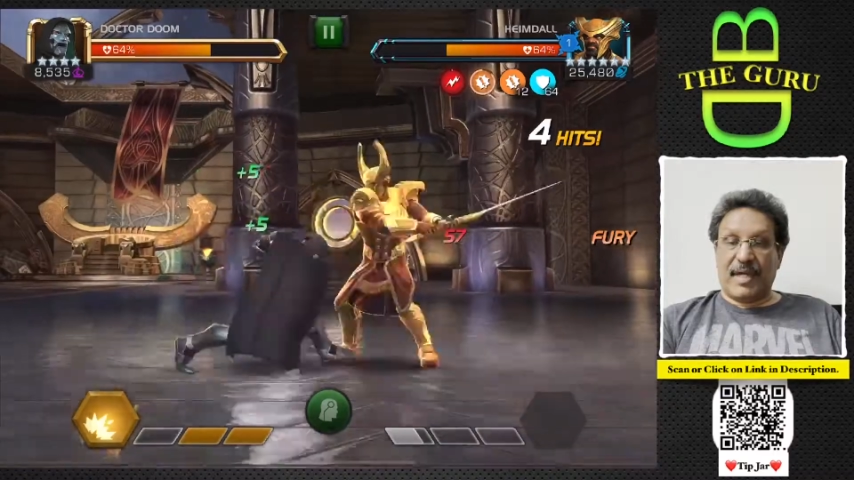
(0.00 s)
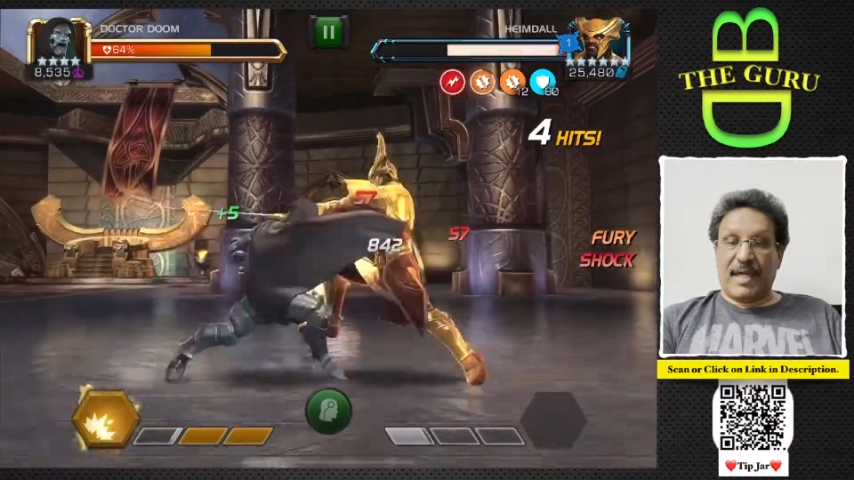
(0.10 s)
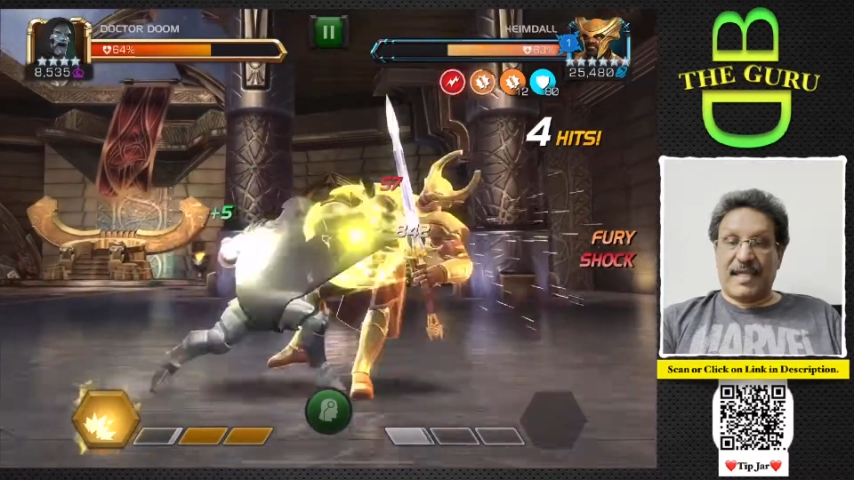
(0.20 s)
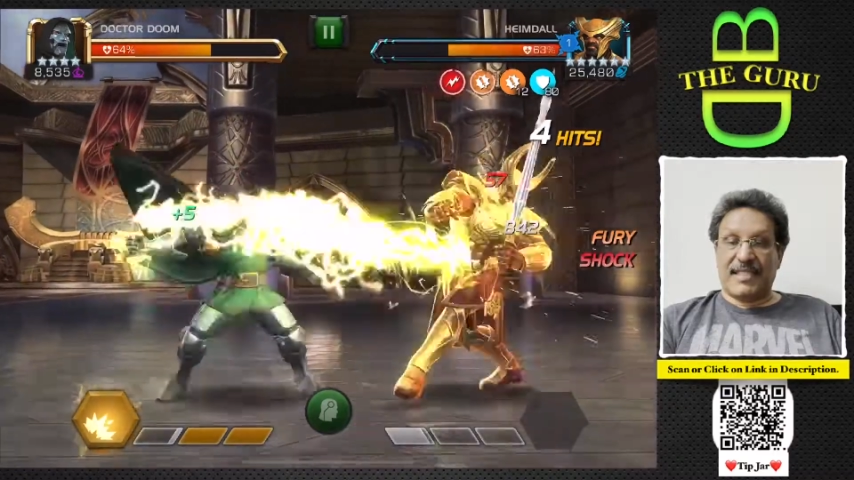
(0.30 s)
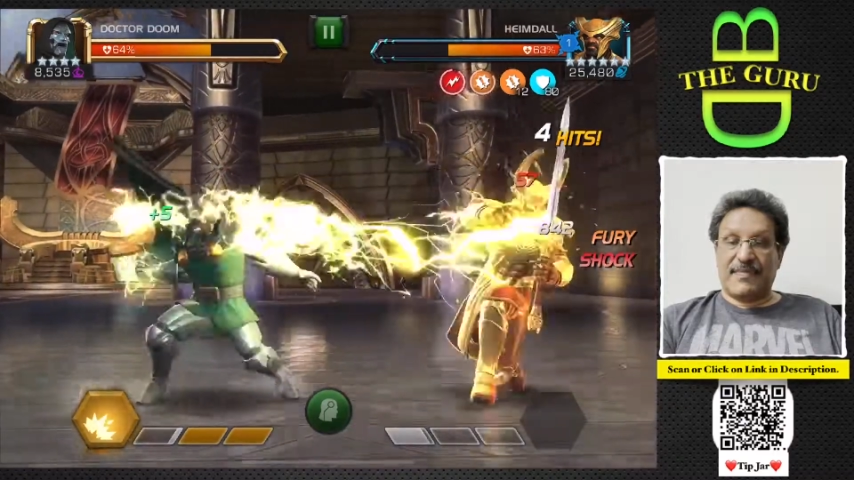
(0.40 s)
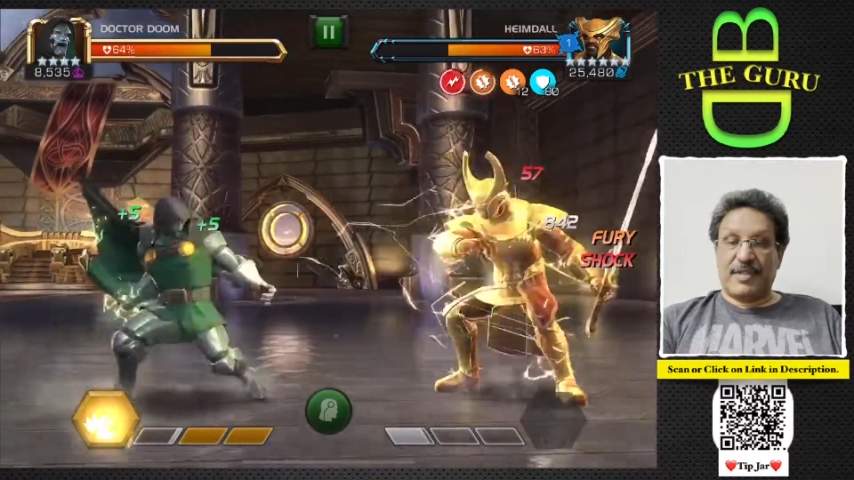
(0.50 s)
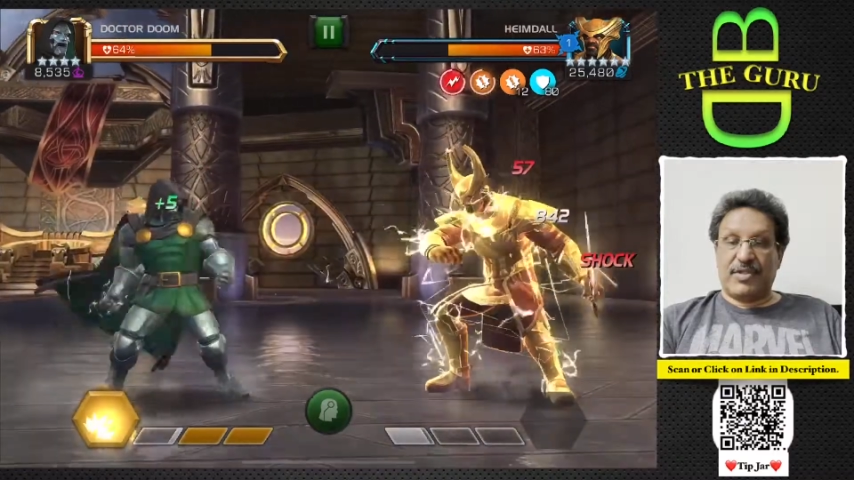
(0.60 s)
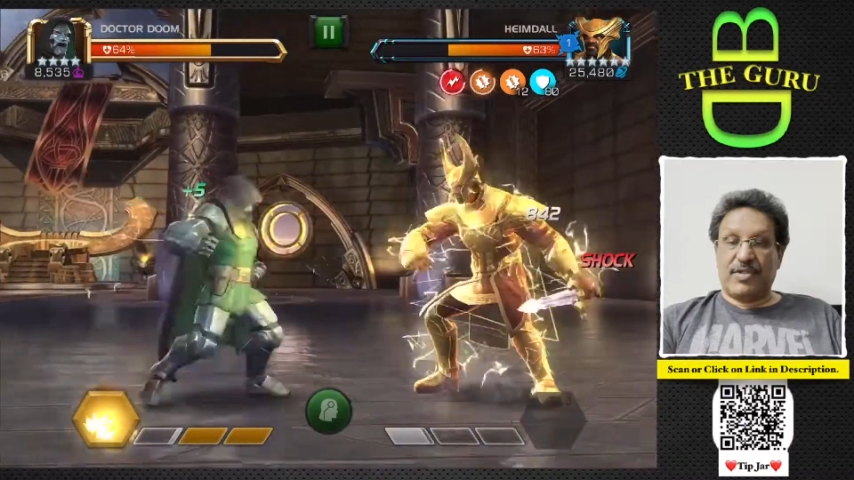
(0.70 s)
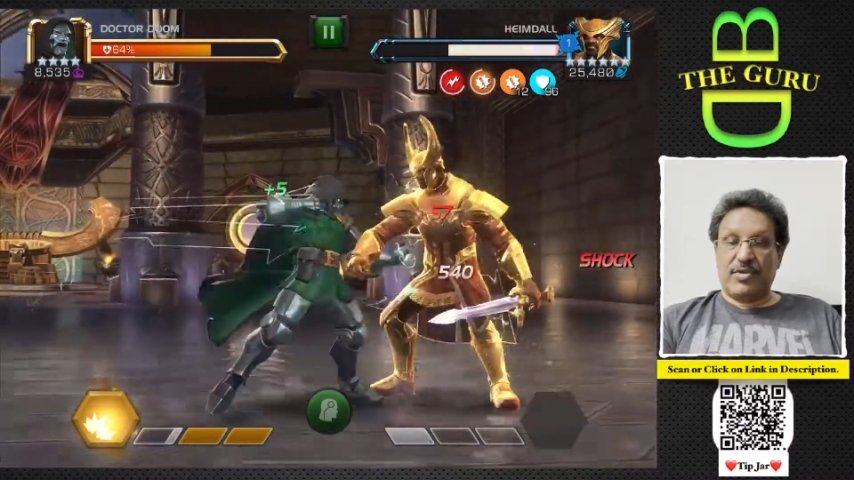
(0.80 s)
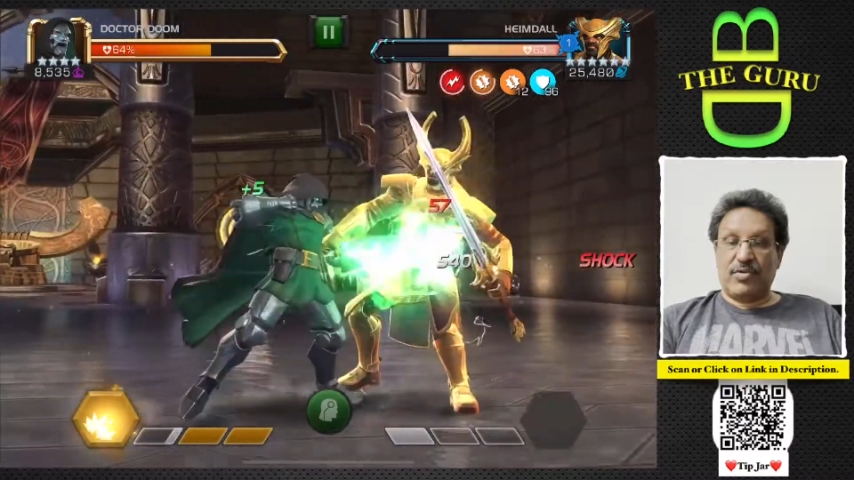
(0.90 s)
had
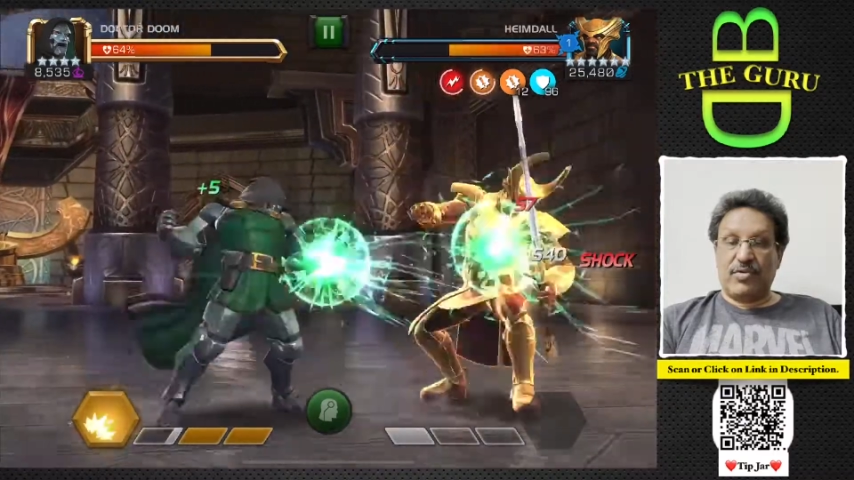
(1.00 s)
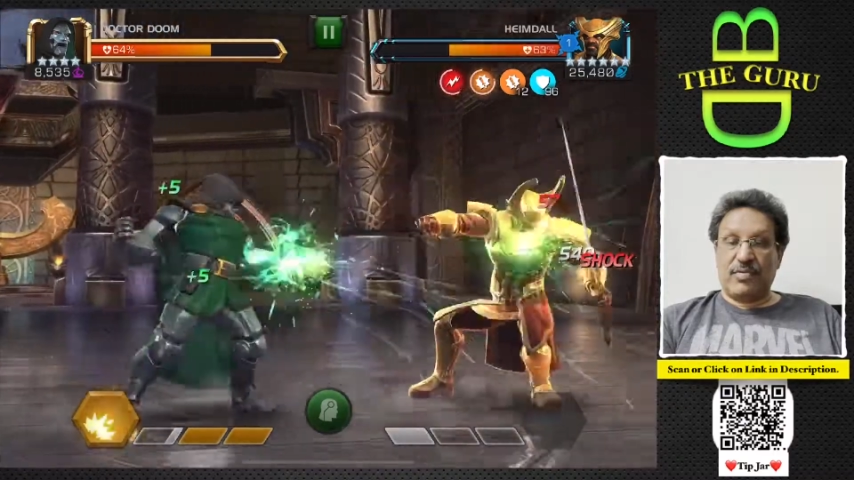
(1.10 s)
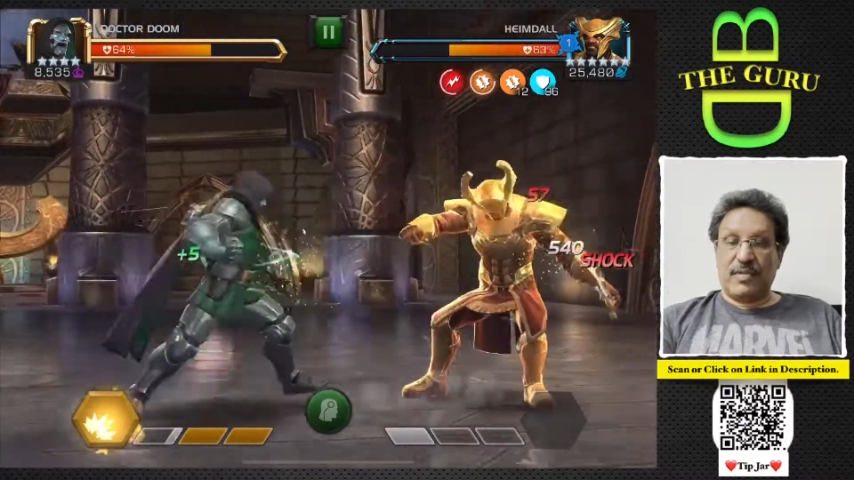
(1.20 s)
SP2.